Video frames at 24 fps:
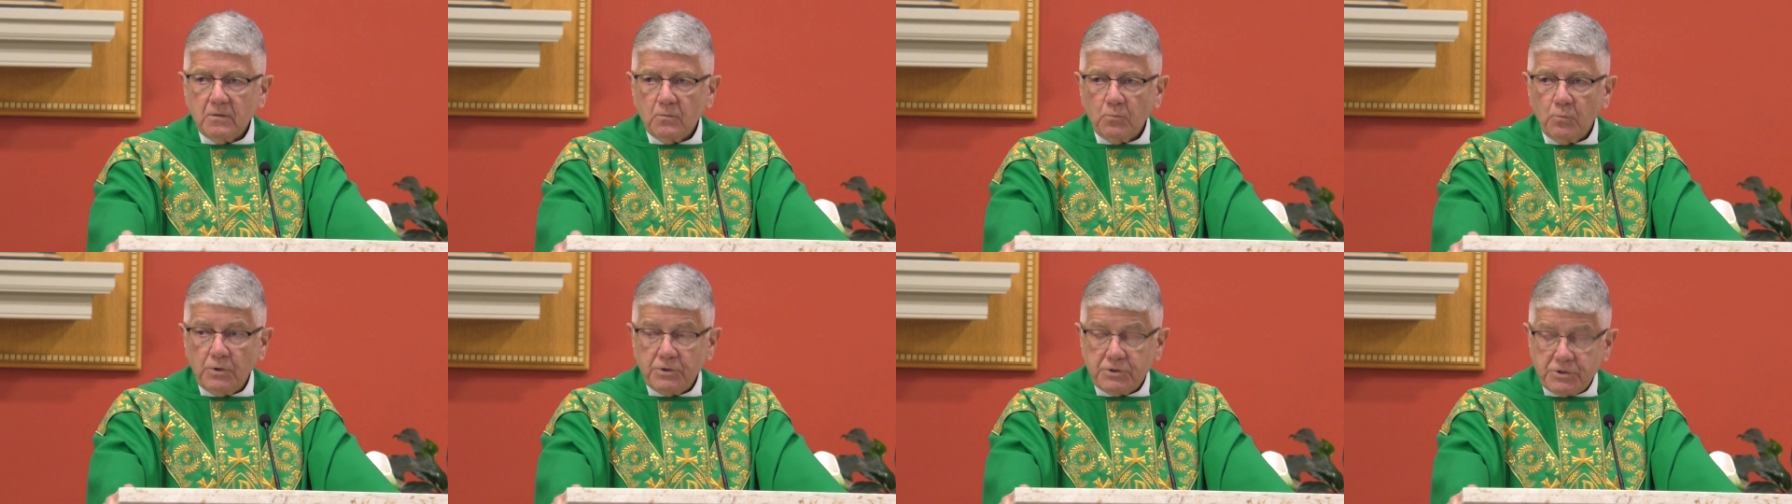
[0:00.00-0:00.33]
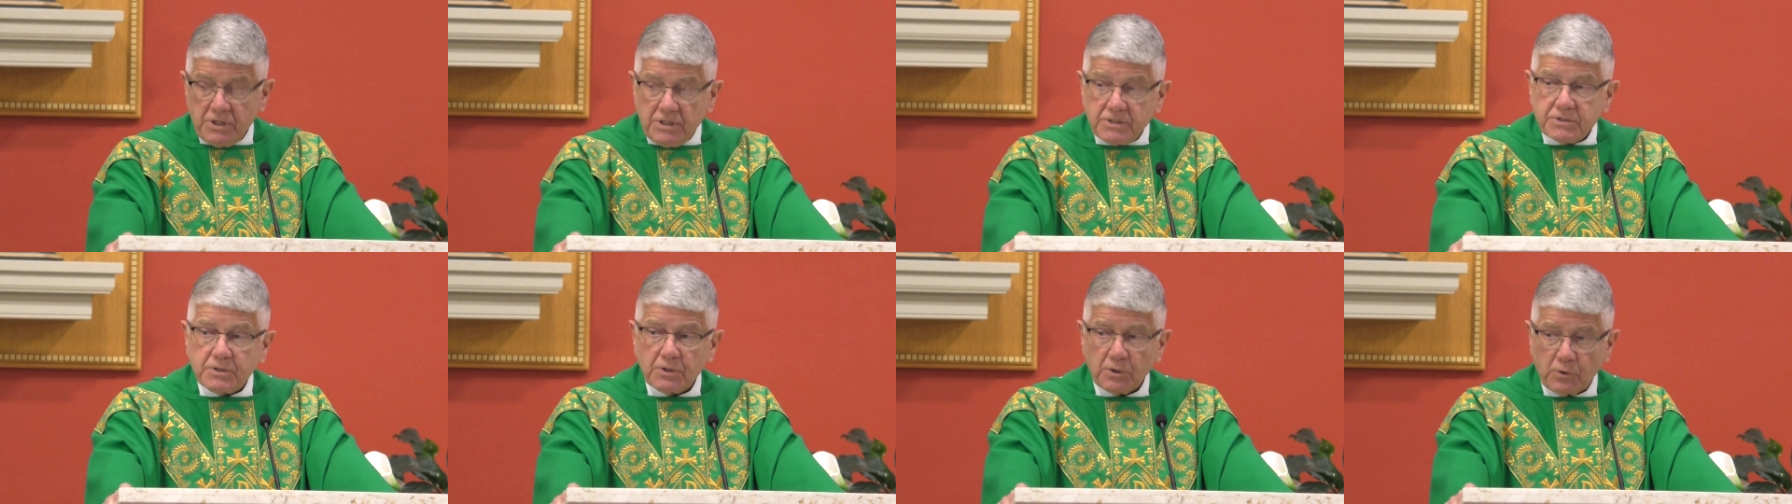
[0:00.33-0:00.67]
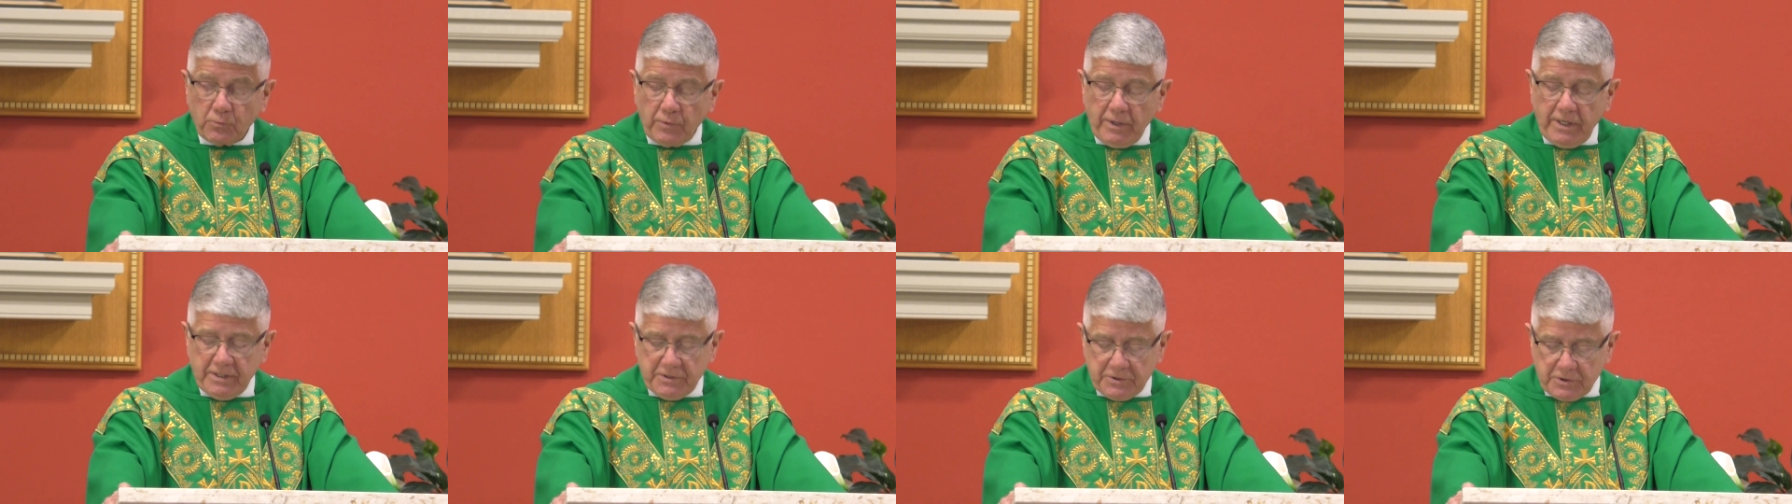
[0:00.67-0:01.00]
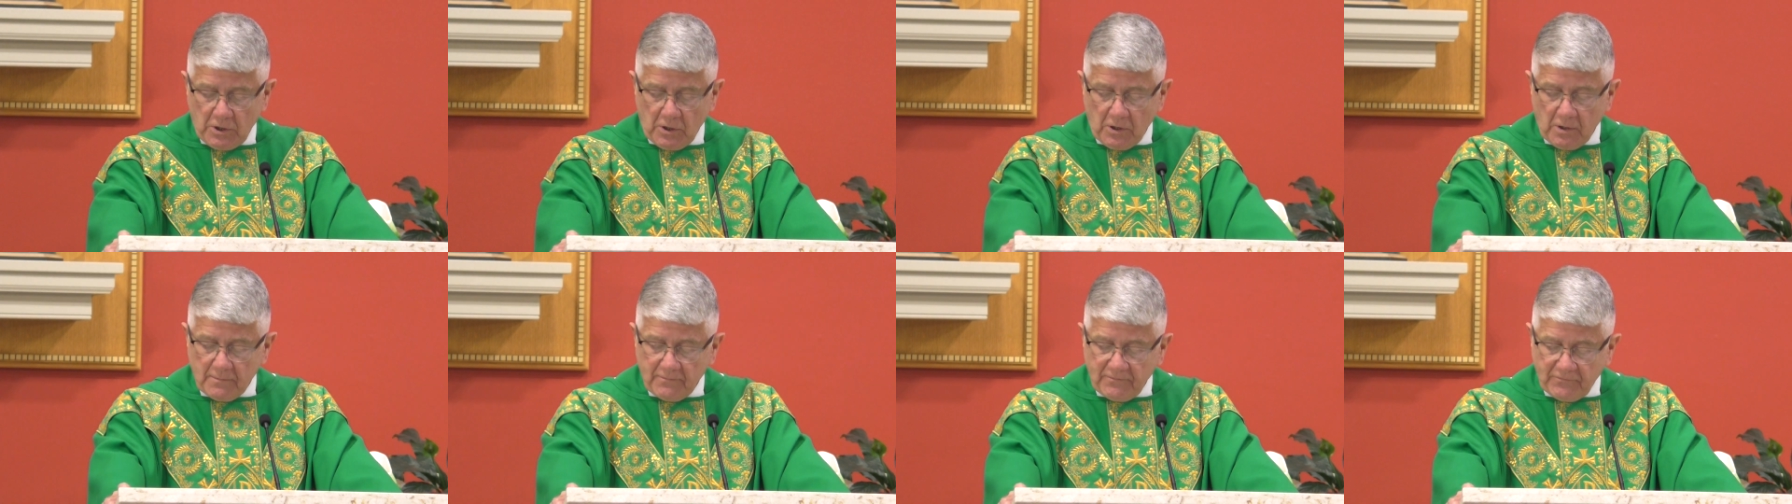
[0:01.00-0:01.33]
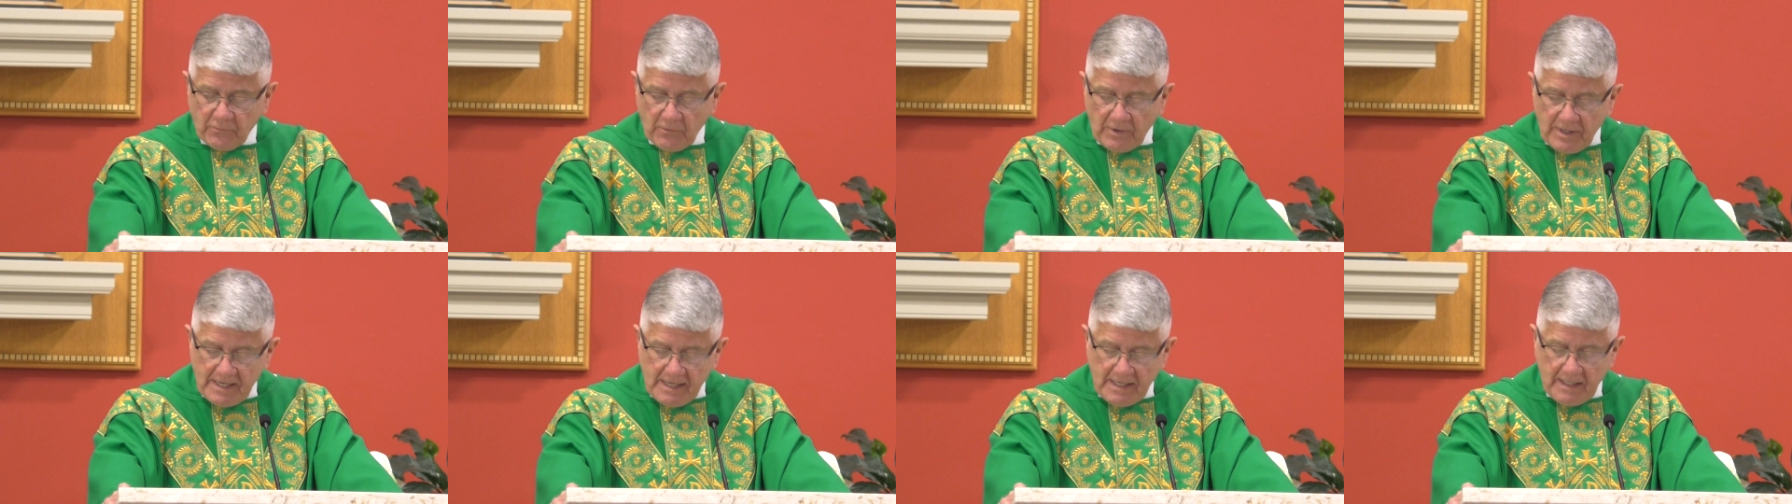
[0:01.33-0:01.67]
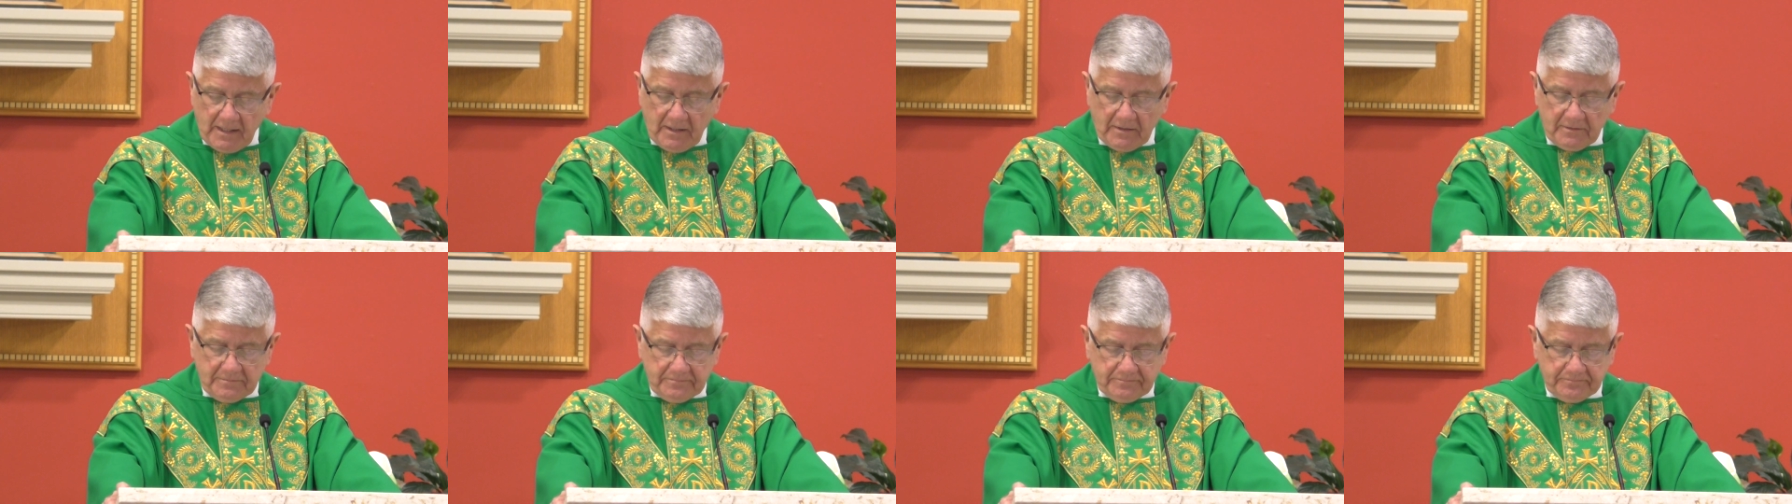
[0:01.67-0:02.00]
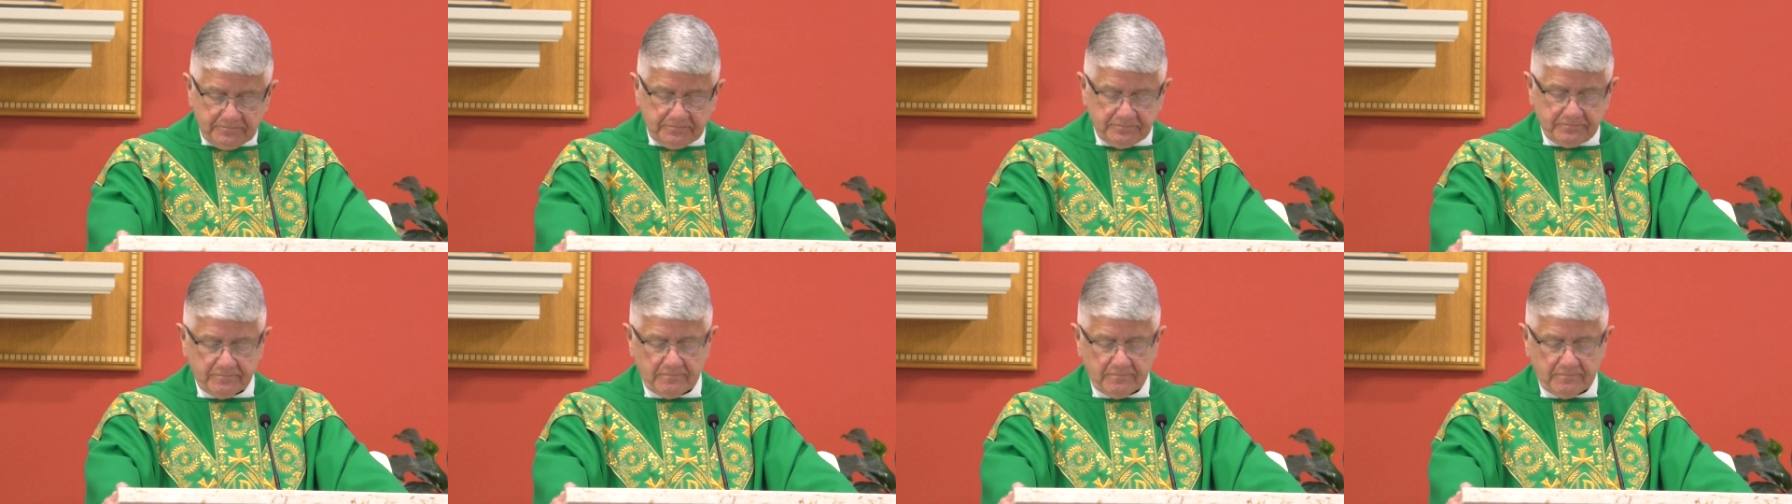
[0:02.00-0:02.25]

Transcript: which is the Greek term for hell.